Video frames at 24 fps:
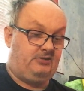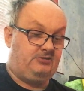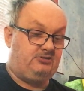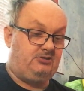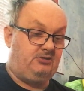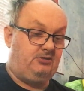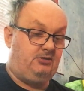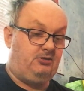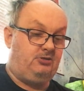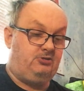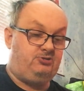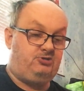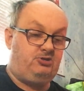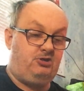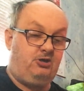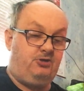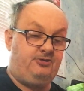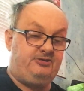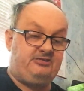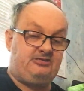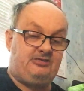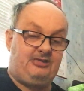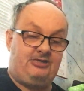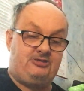So,
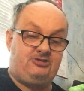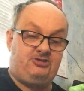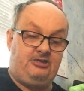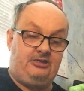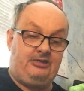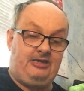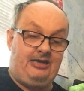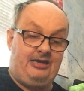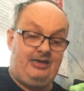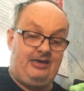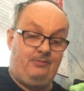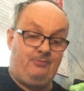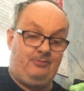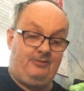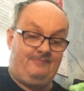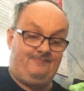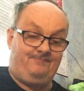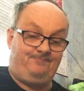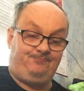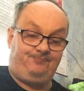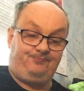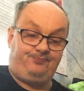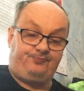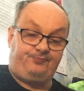Jordy/Gaming.